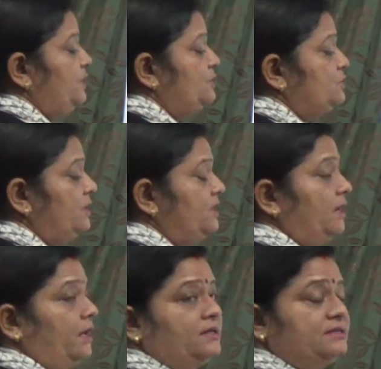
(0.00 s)
So
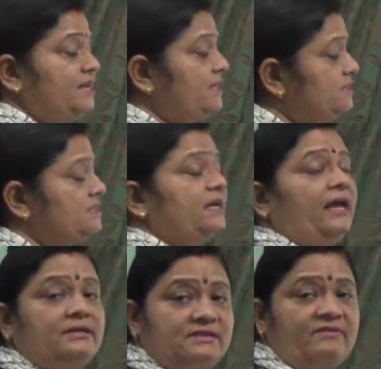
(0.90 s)
here 6,
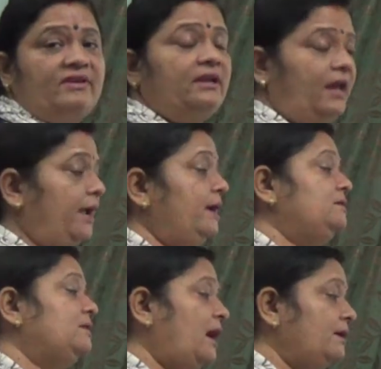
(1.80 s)
7,
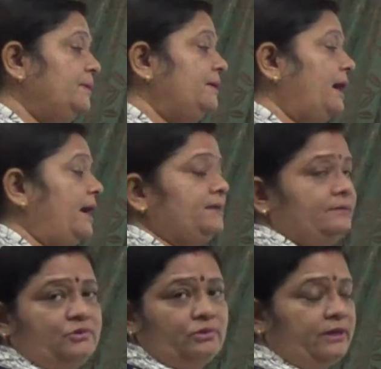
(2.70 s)
8 carbon
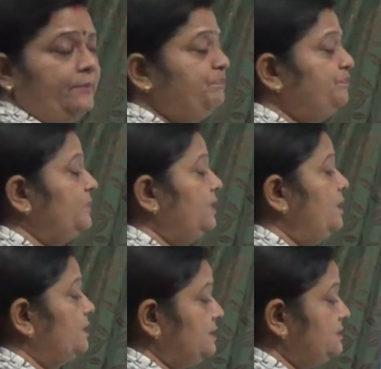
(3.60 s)
atoms, okay,
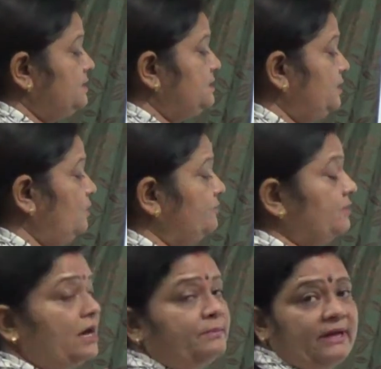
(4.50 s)
consisting of
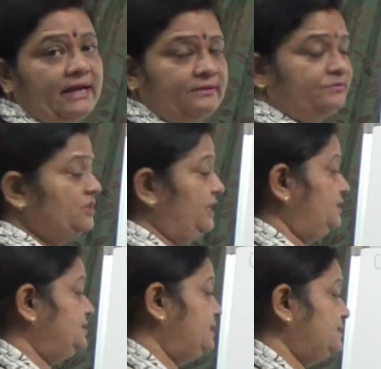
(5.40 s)
carbon atom chain,
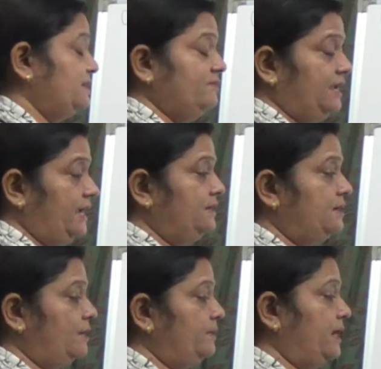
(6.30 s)
6, 7, 8
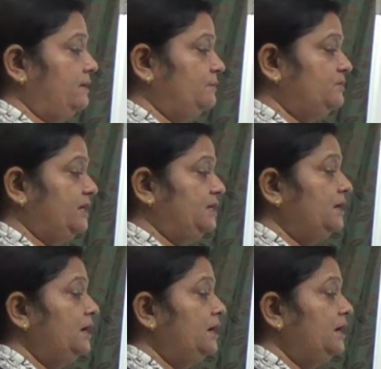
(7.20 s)
carbon atom chain.